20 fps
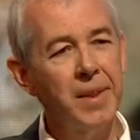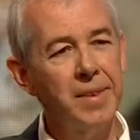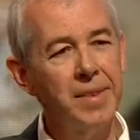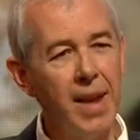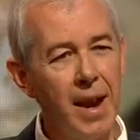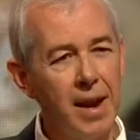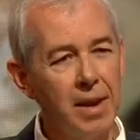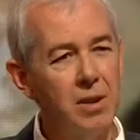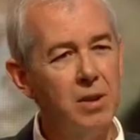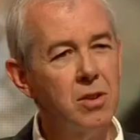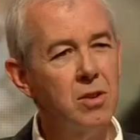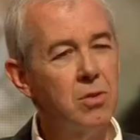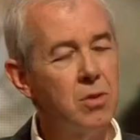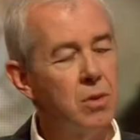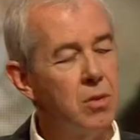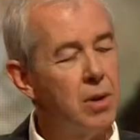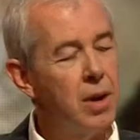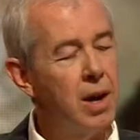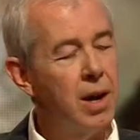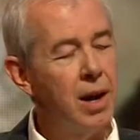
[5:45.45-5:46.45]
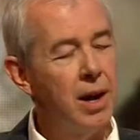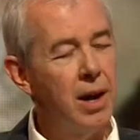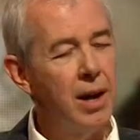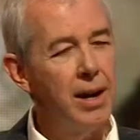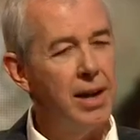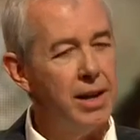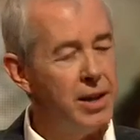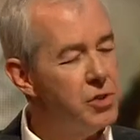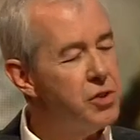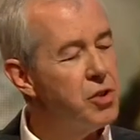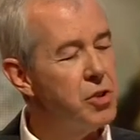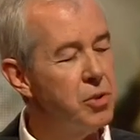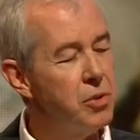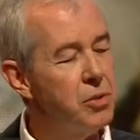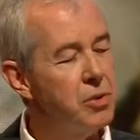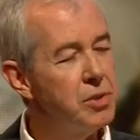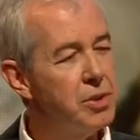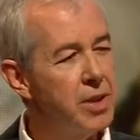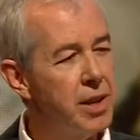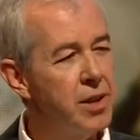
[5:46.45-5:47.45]
technical
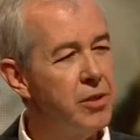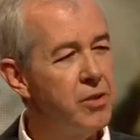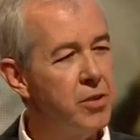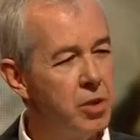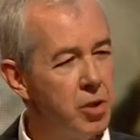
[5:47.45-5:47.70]
issues in